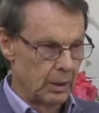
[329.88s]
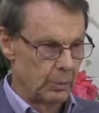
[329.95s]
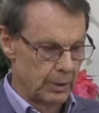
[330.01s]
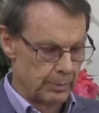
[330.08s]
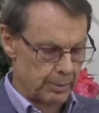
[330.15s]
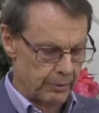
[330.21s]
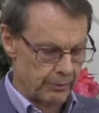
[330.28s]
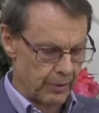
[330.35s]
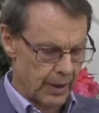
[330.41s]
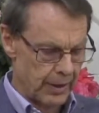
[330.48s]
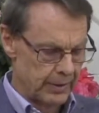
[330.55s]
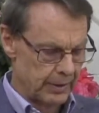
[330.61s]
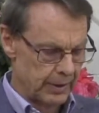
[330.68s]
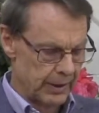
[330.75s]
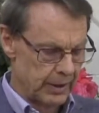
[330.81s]
We have
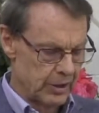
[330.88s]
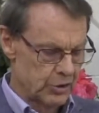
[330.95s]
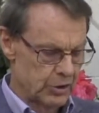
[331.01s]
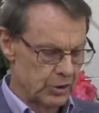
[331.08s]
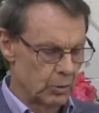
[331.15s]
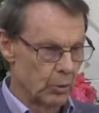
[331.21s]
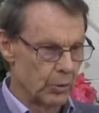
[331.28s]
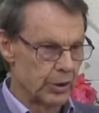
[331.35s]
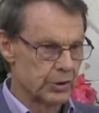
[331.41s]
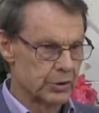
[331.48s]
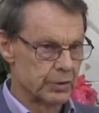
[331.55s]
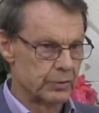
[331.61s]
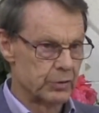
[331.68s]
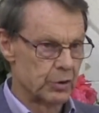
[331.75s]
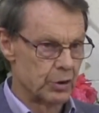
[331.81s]
provided energy
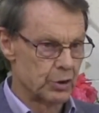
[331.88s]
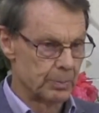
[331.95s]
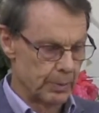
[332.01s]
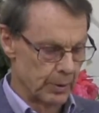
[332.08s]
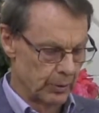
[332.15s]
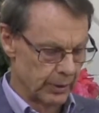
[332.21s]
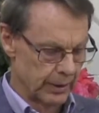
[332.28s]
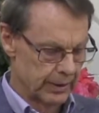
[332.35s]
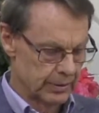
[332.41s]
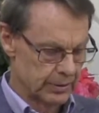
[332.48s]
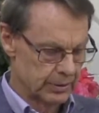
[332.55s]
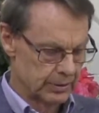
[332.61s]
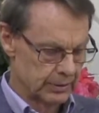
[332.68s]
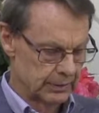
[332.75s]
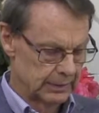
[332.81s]
audits of church
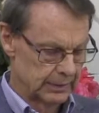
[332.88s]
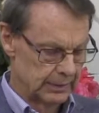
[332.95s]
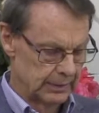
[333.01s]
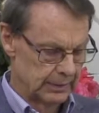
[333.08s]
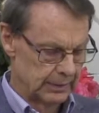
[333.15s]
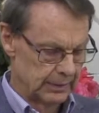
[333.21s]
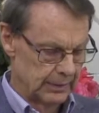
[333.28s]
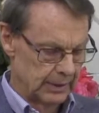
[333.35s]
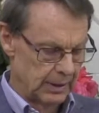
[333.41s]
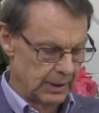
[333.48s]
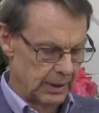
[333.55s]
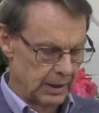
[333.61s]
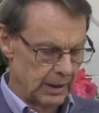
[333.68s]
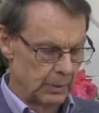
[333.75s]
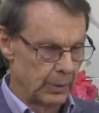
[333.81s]
buildings.
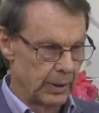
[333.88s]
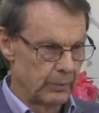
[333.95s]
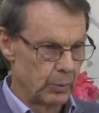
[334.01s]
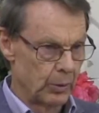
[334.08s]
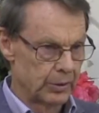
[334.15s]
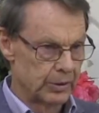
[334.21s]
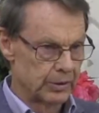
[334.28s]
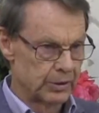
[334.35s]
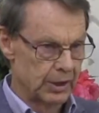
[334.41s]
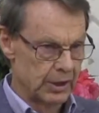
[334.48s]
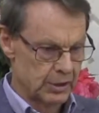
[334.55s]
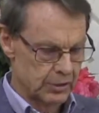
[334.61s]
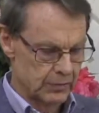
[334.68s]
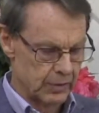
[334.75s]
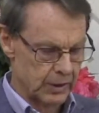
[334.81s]
We have worked
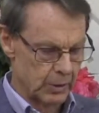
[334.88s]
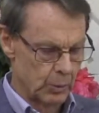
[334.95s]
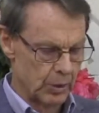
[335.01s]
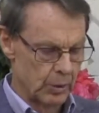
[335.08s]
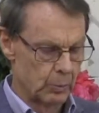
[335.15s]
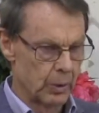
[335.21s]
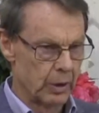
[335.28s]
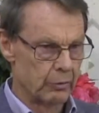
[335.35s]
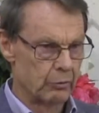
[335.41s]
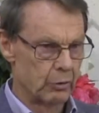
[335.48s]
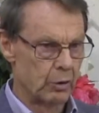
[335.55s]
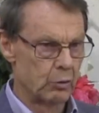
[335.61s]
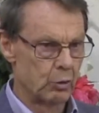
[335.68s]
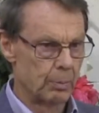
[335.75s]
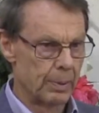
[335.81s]
intensively within one
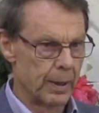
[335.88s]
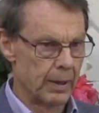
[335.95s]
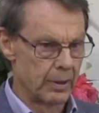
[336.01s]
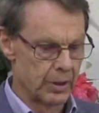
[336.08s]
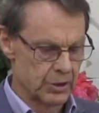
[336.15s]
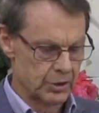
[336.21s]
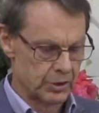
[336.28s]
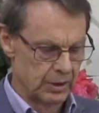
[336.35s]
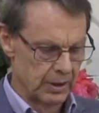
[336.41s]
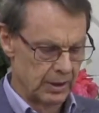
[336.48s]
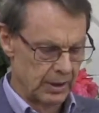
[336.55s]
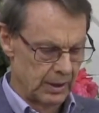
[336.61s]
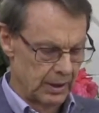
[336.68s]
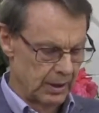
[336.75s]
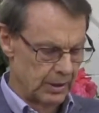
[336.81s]
rural parish
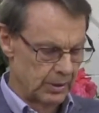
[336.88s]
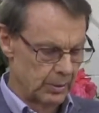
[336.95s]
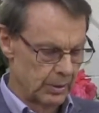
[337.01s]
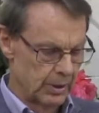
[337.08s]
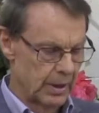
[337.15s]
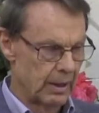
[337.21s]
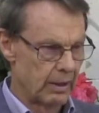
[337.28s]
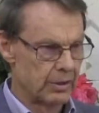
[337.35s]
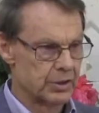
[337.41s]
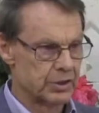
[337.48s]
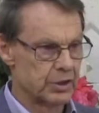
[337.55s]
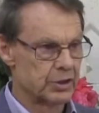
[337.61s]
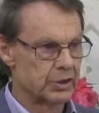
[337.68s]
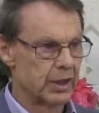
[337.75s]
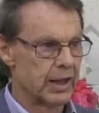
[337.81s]
to encourage
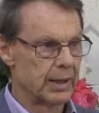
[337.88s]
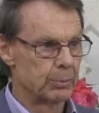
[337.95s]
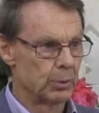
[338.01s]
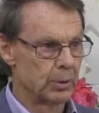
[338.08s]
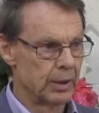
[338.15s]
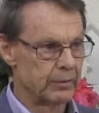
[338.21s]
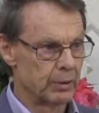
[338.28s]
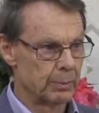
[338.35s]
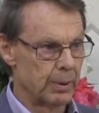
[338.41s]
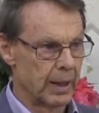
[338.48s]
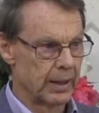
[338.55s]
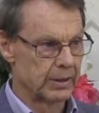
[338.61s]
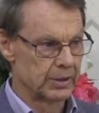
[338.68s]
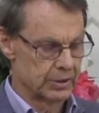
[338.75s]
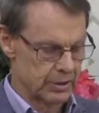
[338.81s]
sustainable living
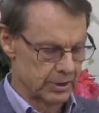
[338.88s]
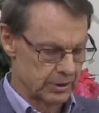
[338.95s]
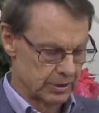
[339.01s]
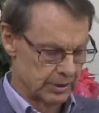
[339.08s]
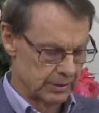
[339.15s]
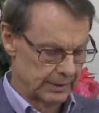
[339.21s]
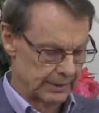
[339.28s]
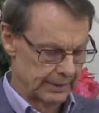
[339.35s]
practices.